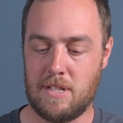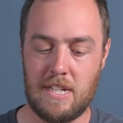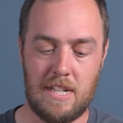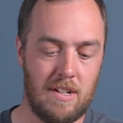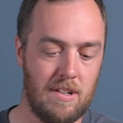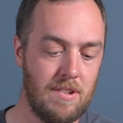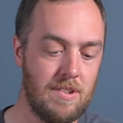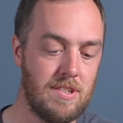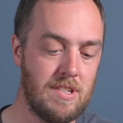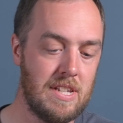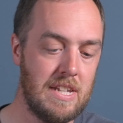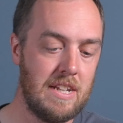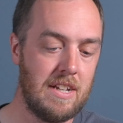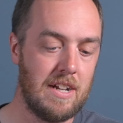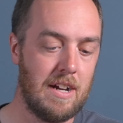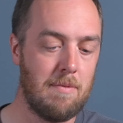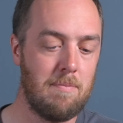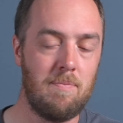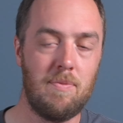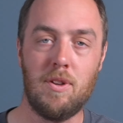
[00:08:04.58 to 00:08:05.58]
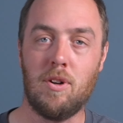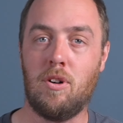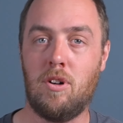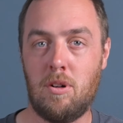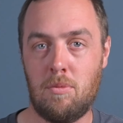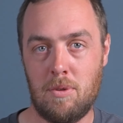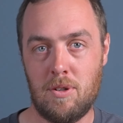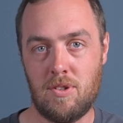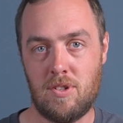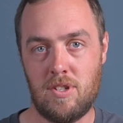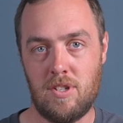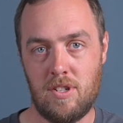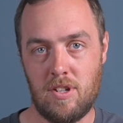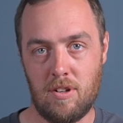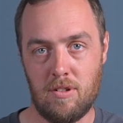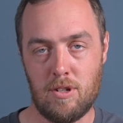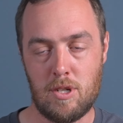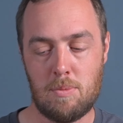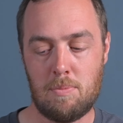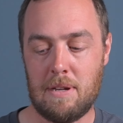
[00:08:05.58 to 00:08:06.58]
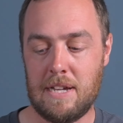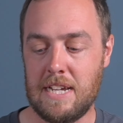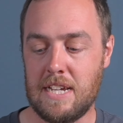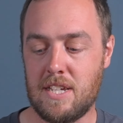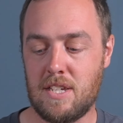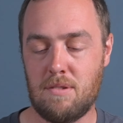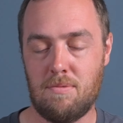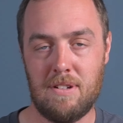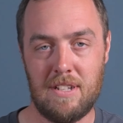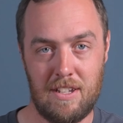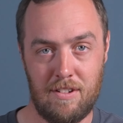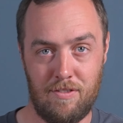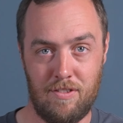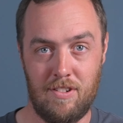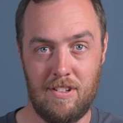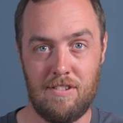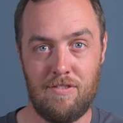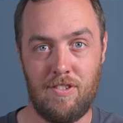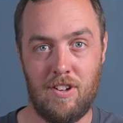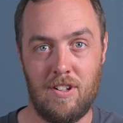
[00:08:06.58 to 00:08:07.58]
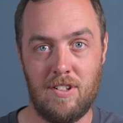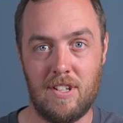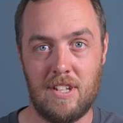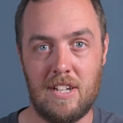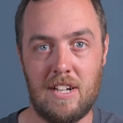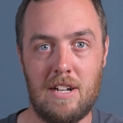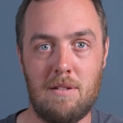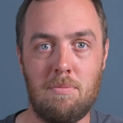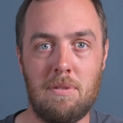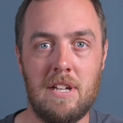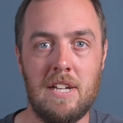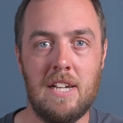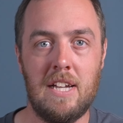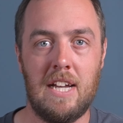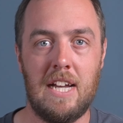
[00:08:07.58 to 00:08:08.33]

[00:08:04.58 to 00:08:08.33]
towels take up almost no space when they're fully folded up,